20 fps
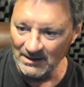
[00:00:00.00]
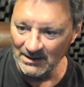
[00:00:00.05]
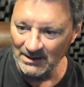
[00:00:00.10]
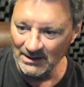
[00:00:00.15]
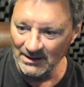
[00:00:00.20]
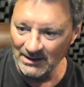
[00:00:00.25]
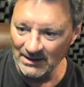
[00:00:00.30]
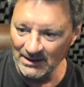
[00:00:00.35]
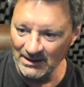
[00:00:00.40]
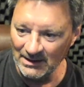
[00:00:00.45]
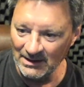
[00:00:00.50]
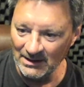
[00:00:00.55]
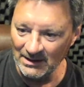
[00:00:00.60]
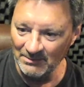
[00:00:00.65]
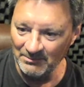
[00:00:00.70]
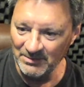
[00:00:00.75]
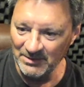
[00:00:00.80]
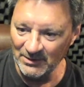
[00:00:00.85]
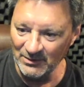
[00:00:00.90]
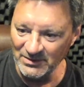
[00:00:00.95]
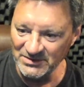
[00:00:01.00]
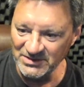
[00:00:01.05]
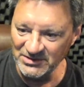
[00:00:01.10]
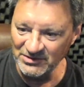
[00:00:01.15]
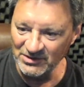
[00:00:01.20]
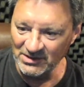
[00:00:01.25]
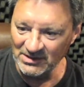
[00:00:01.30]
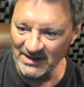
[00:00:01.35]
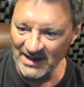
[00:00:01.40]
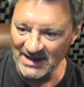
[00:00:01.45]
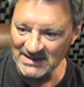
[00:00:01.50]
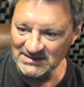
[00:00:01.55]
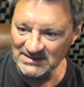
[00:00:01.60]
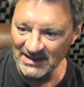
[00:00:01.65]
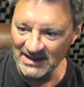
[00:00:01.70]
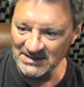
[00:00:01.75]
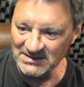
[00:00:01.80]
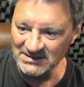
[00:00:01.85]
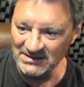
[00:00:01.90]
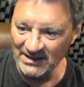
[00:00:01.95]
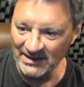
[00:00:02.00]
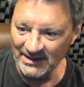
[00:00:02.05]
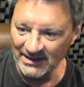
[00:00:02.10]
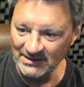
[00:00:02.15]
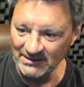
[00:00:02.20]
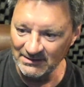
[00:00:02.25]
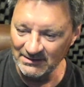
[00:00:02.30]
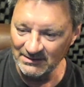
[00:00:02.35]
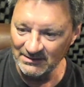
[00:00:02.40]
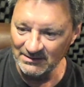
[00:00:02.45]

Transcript: Uh, Bill was in your class last night,